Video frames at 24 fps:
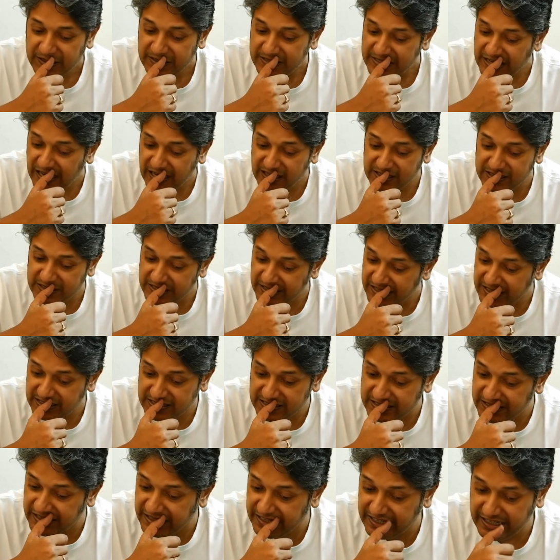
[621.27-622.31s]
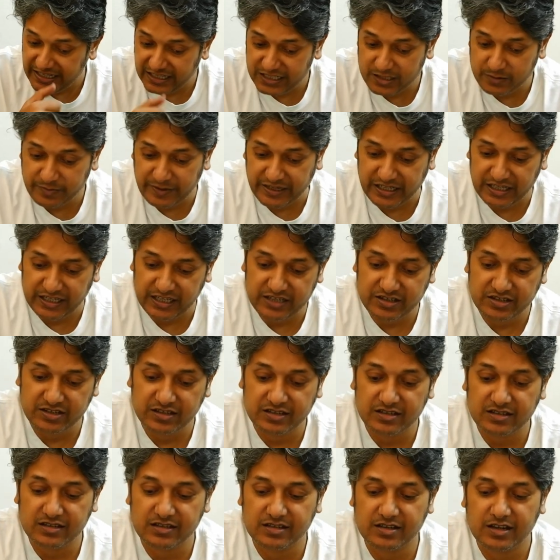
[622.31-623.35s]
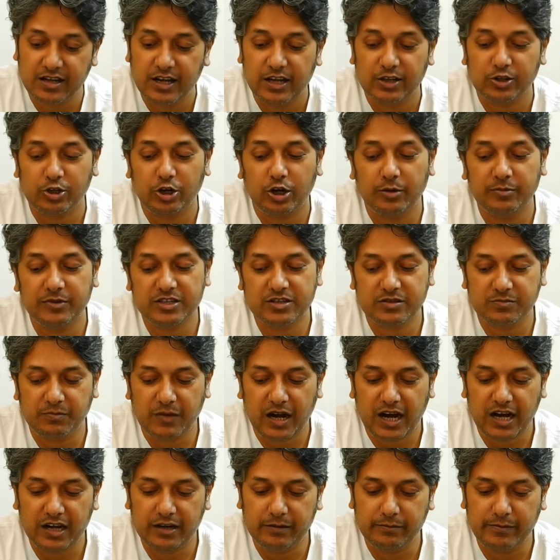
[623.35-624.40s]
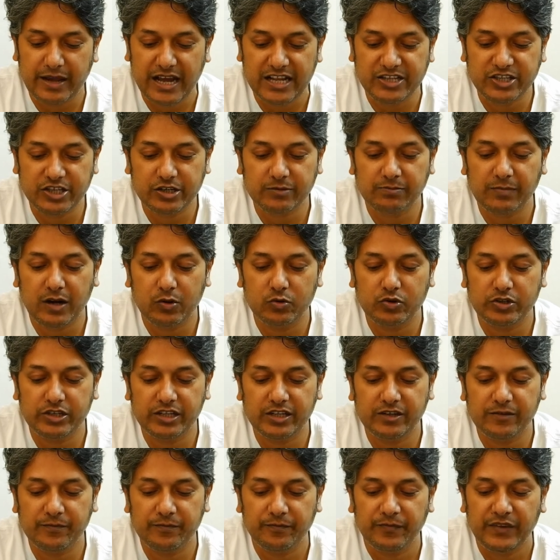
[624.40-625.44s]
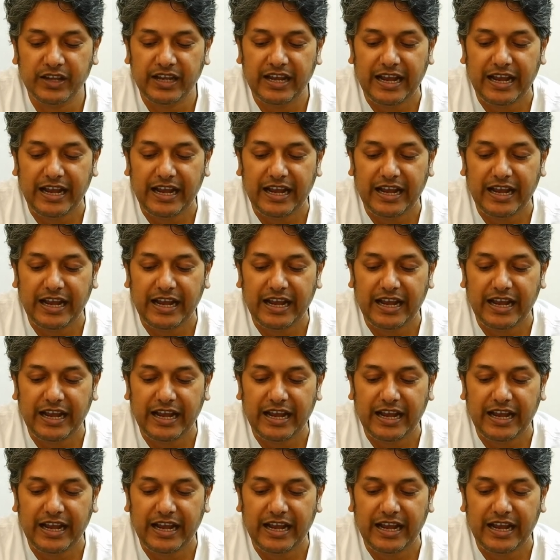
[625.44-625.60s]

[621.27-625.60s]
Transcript: Charles Dickens' Great Expectations, Thomas Mann, Magic Mountain.